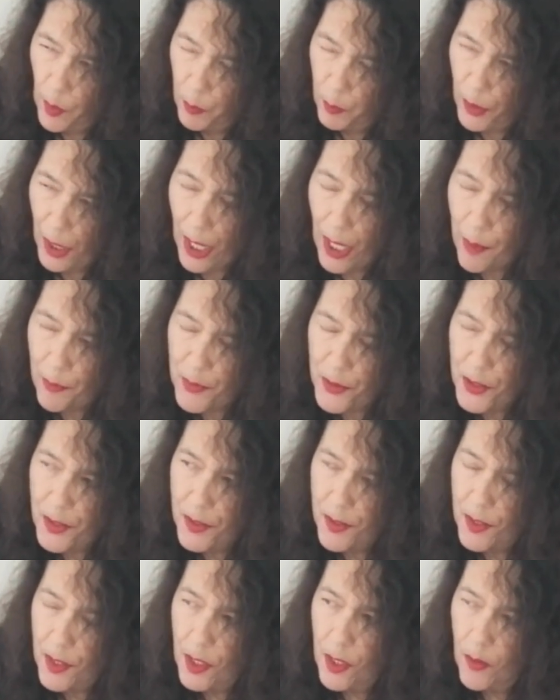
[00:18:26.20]
perhaps
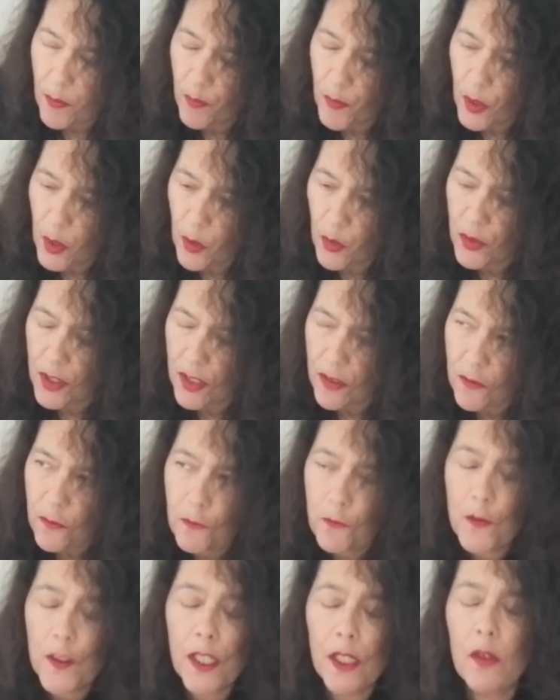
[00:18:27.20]
you
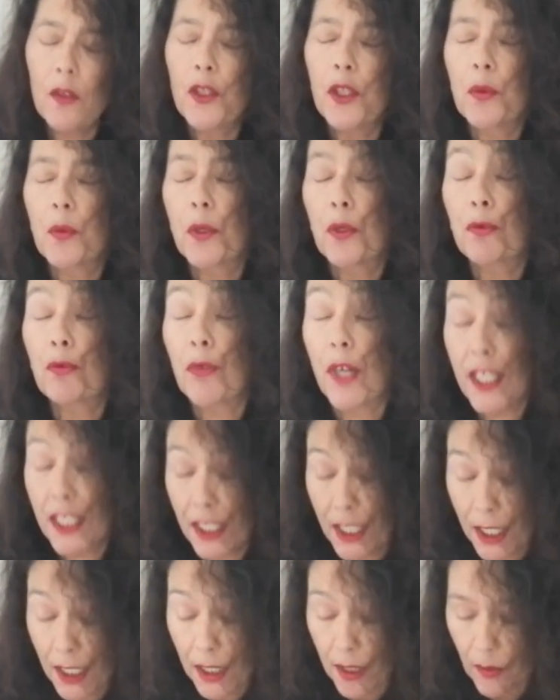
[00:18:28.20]
didn't feel you were
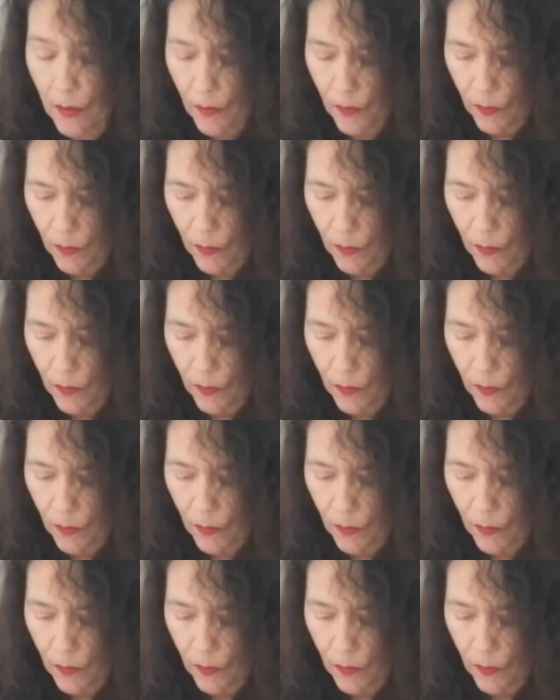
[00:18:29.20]
ready